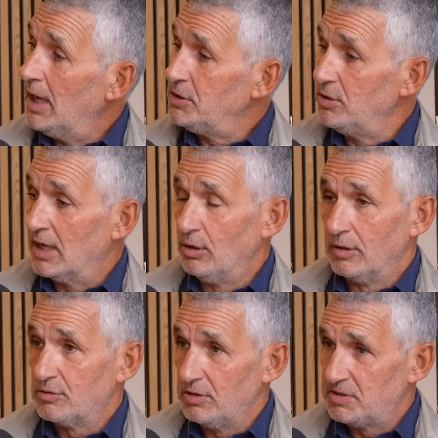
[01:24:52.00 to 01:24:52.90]
I do get a
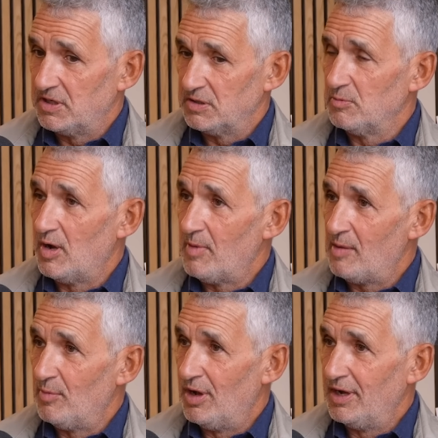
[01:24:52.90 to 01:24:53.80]
lot of criticism
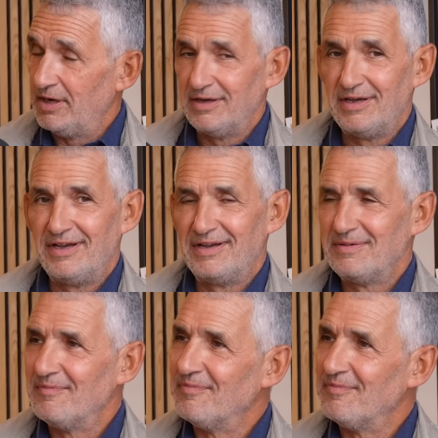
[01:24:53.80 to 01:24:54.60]
about my uh,